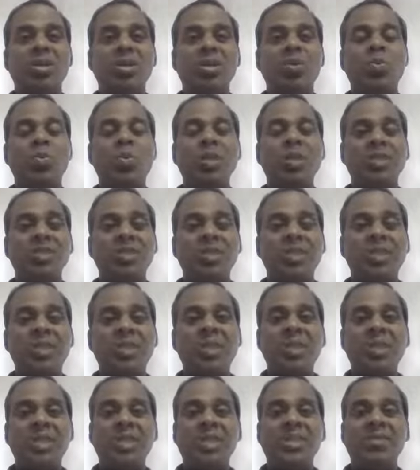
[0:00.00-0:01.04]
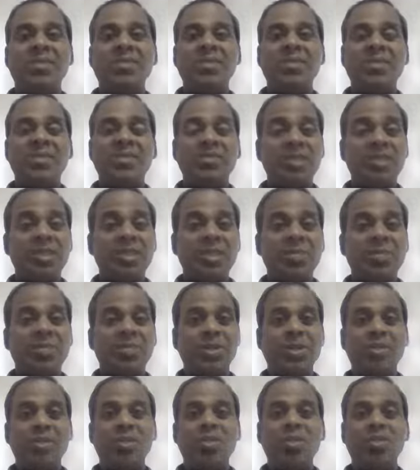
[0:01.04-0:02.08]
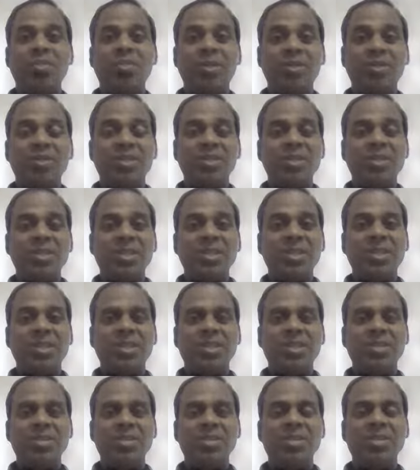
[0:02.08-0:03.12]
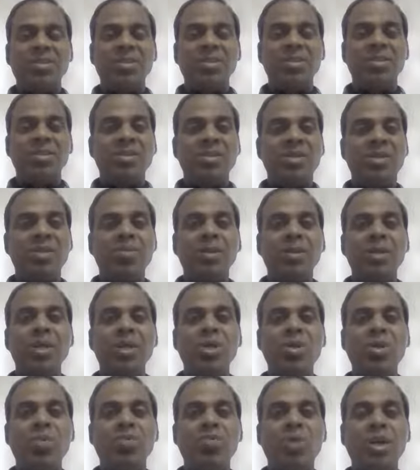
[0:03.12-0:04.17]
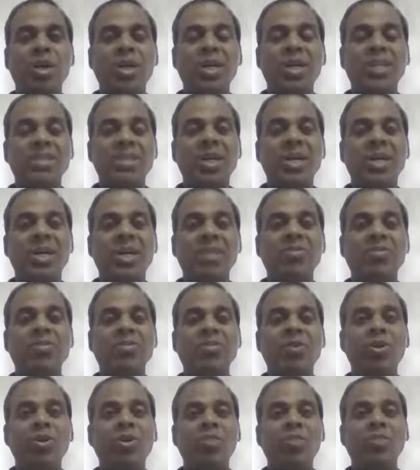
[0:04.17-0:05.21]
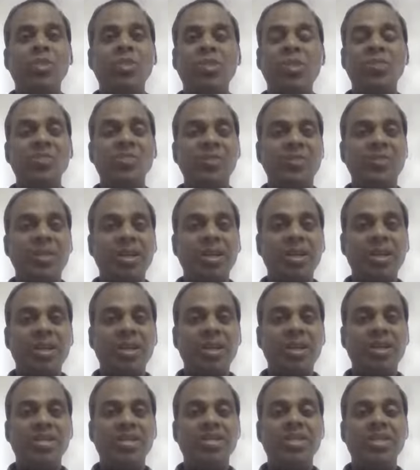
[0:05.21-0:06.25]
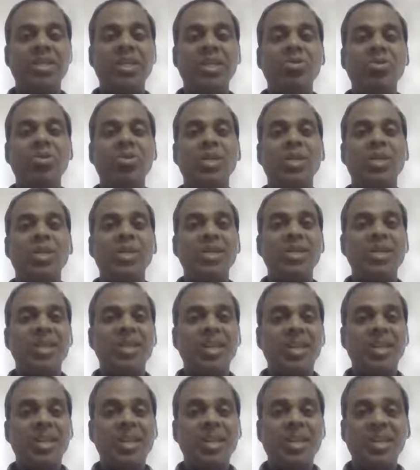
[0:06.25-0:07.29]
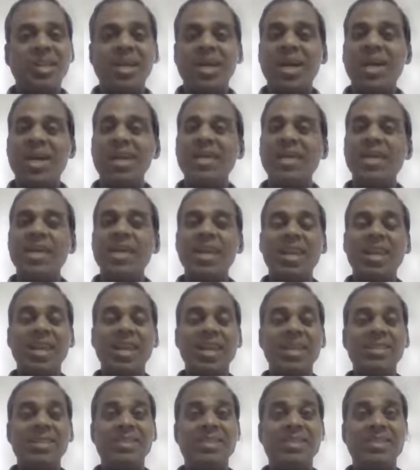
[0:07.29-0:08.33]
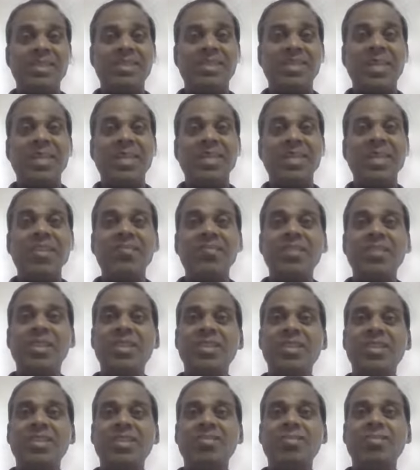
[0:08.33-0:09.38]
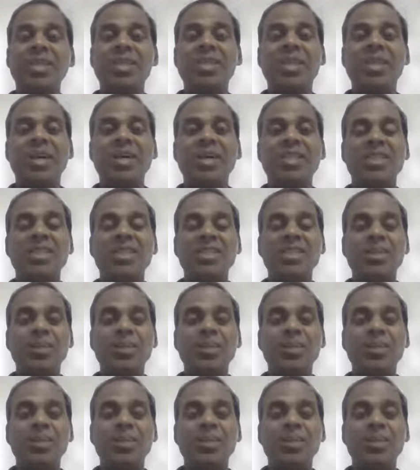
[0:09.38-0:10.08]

what is the trend with respect to the previous year. Depending on what exactly we want to measure, we will try to take that data and analyze it. And then we estimate that